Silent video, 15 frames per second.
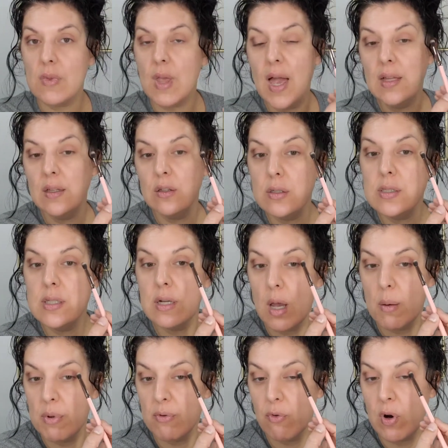I looked it
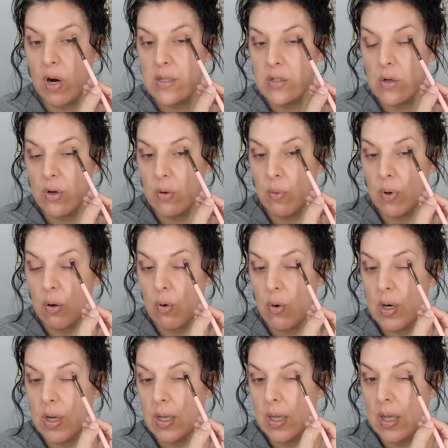up before I started
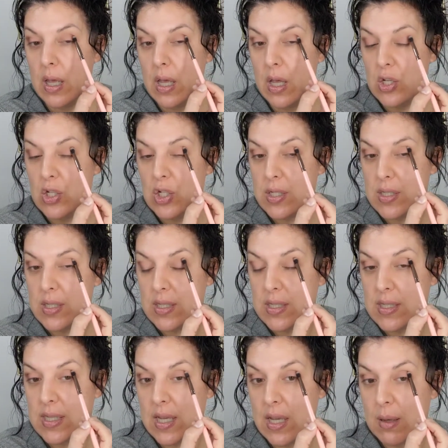recording just to
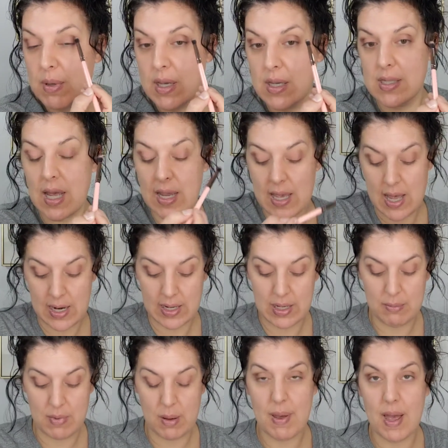see, because I got it
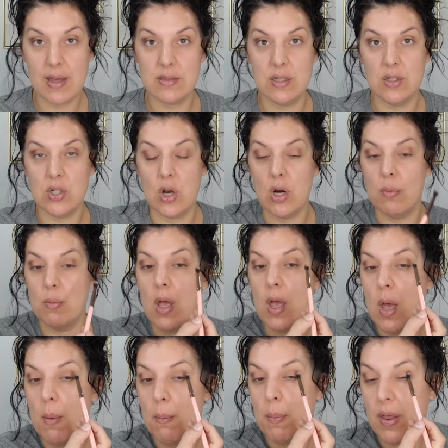in my Boxycharm,
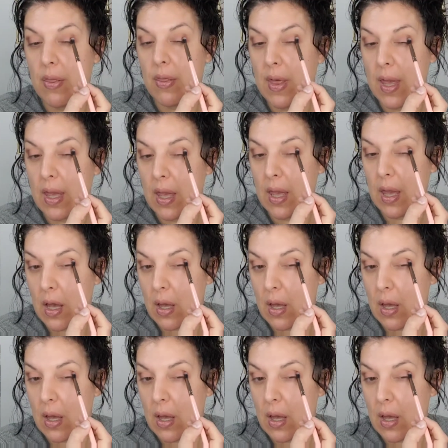but they